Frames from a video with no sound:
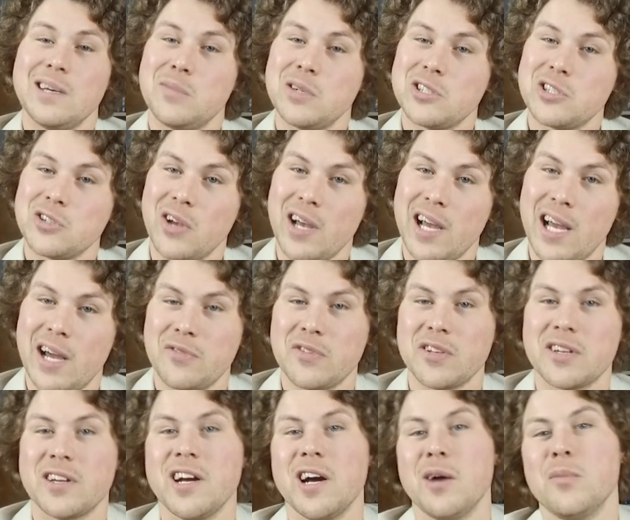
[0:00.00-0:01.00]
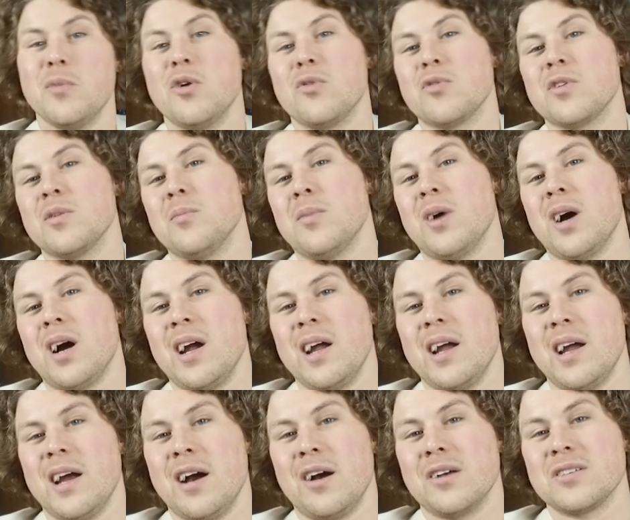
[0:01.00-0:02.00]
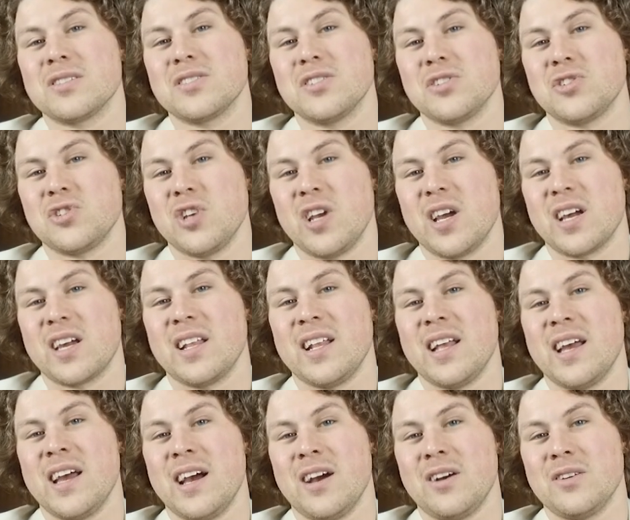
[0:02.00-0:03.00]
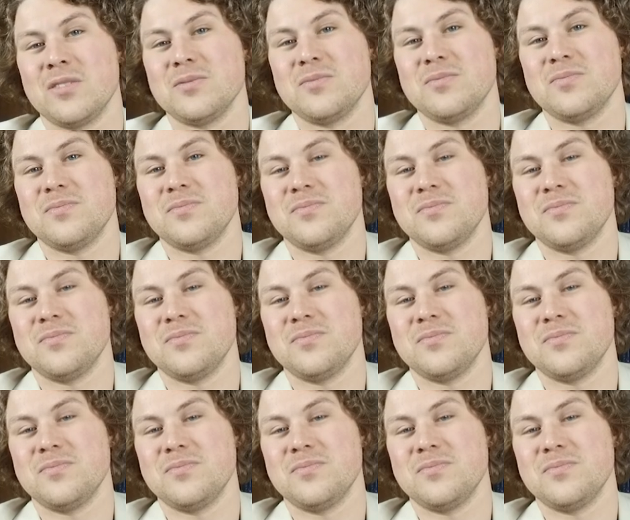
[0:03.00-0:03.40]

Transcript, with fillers: but you'll have to come over to my house to check it out.